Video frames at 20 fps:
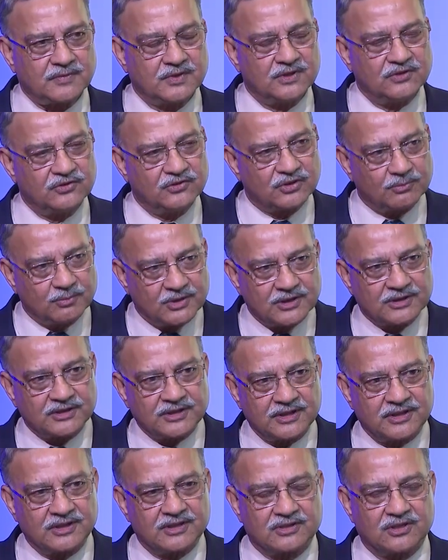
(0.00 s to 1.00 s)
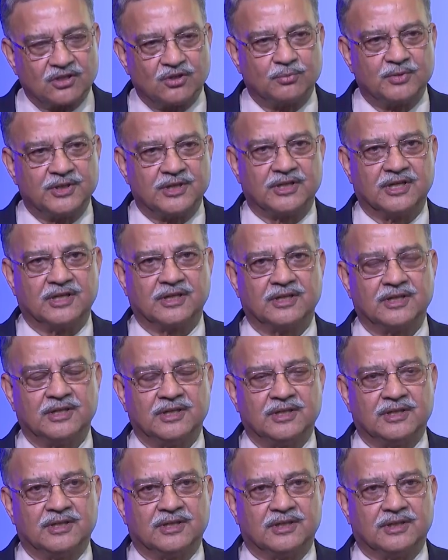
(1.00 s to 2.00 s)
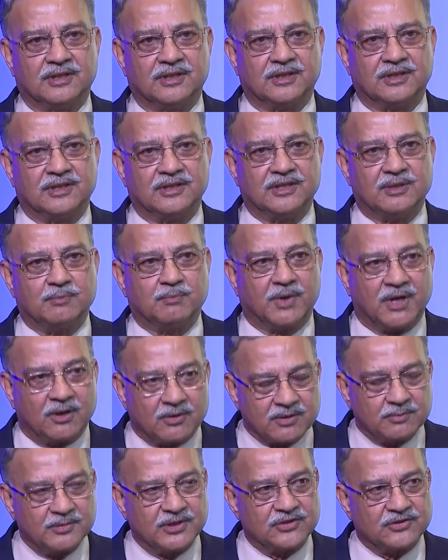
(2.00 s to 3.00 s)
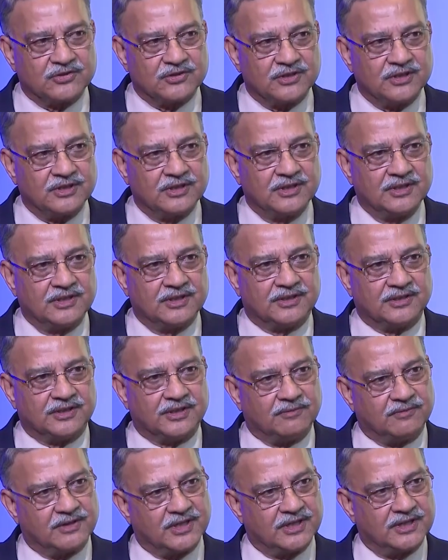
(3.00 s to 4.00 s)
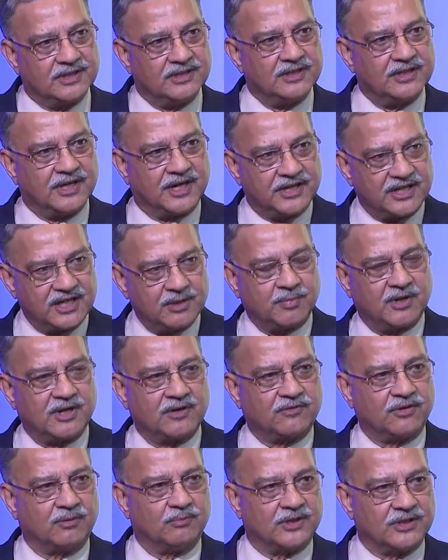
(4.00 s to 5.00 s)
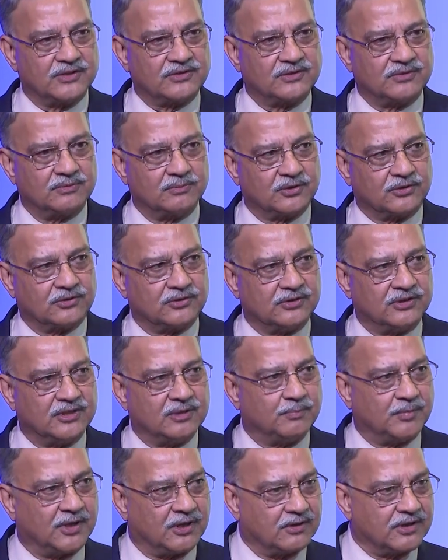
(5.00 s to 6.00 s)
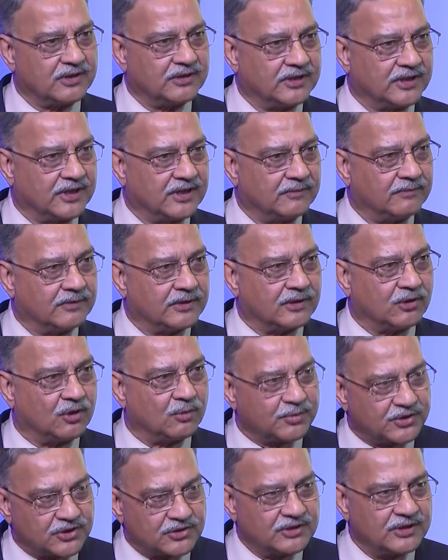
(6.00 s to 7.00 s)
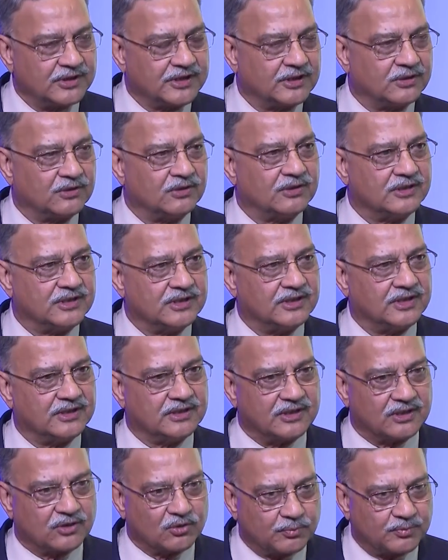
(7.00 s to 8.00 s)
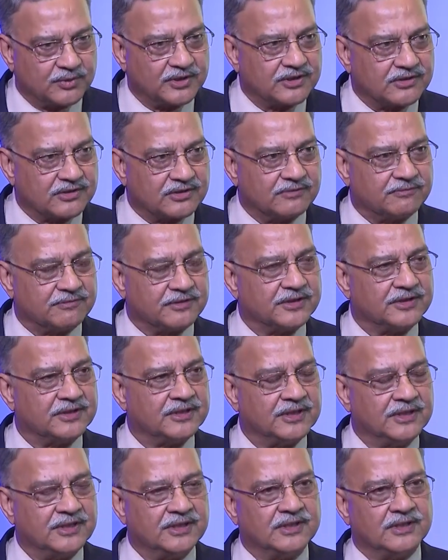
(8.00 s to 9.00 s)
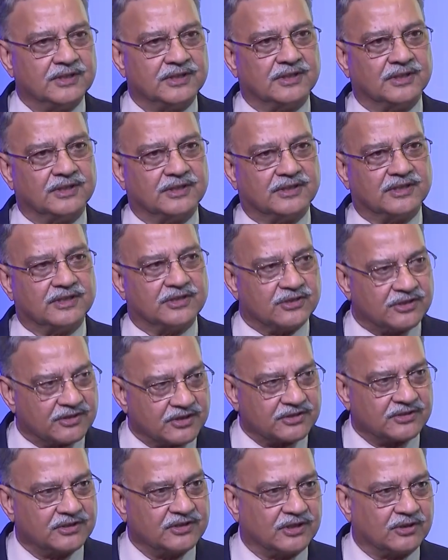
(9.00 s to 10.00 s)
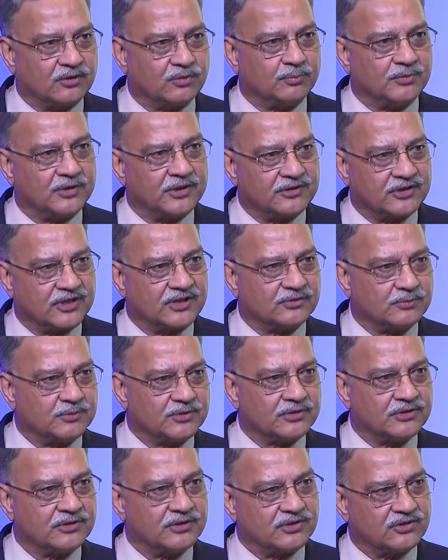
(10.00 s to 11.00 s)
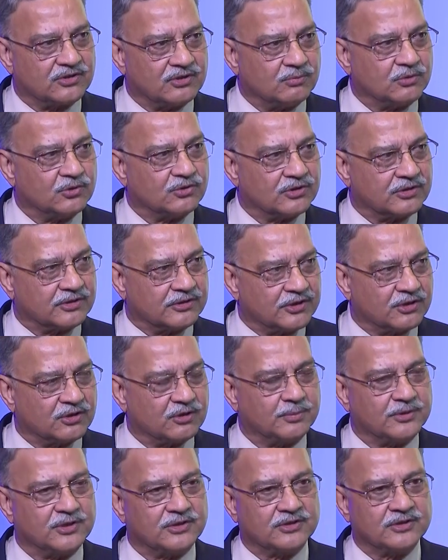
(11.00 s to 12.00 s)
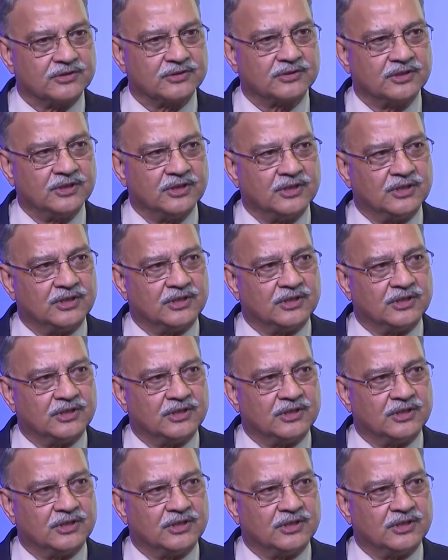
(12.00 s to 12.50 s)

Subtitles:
Similar thing is now being done in the power ministry. They've taken the IT part from us, because in the power they have an operational technology and the equipment is different. The generation equipment, transmission, distribution, grid operations.